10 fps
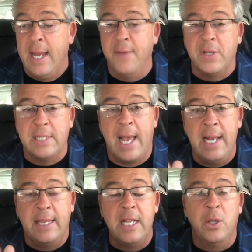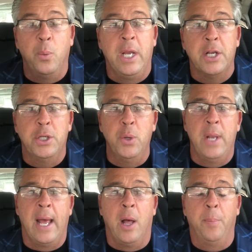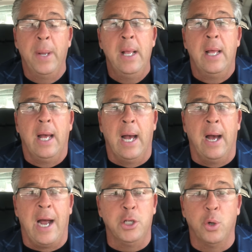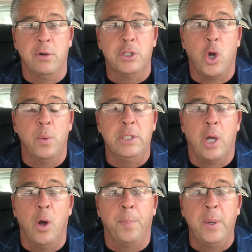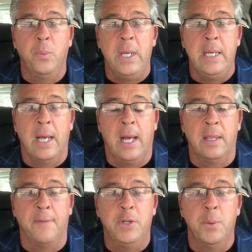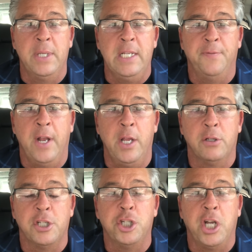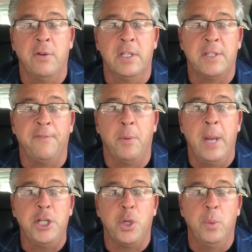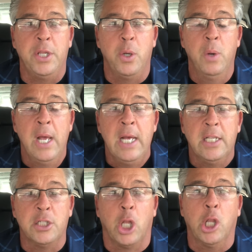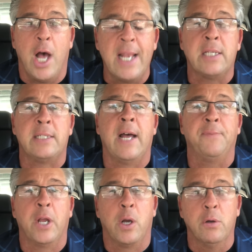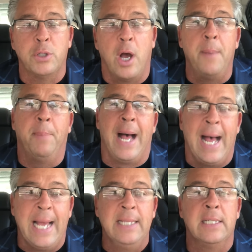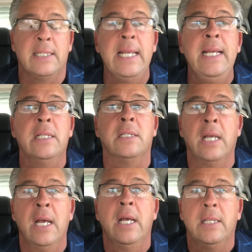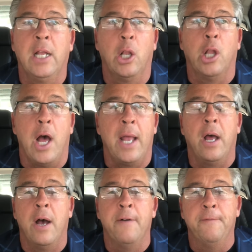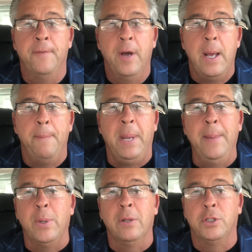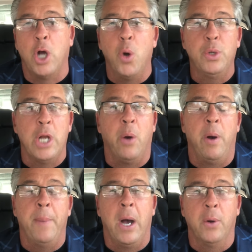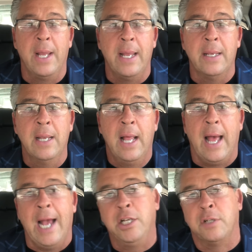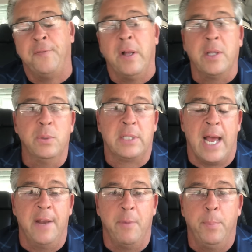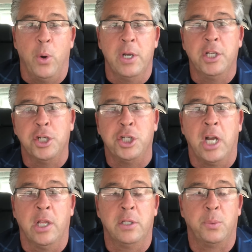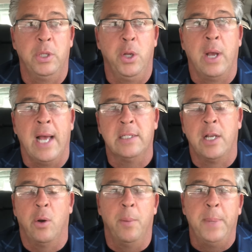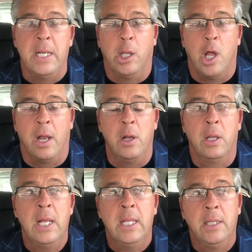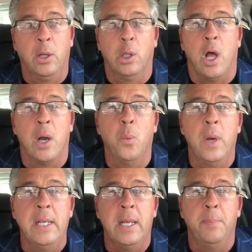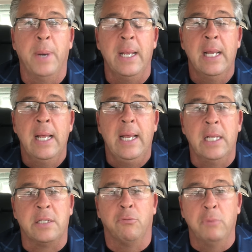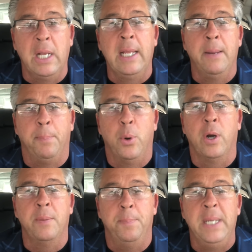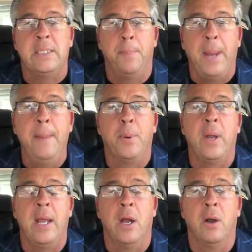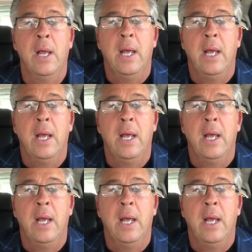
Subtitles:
If there's anything that we can do to help, our door is always open. We love doing these videos and sharing this information with you. There's a lot of stuff that goes on behind the scenes that a lot of people don't know about, and I just felt it was kind of important to share this with you guys. I know I'm being a little long-winded, but it's a really important piece of paper here.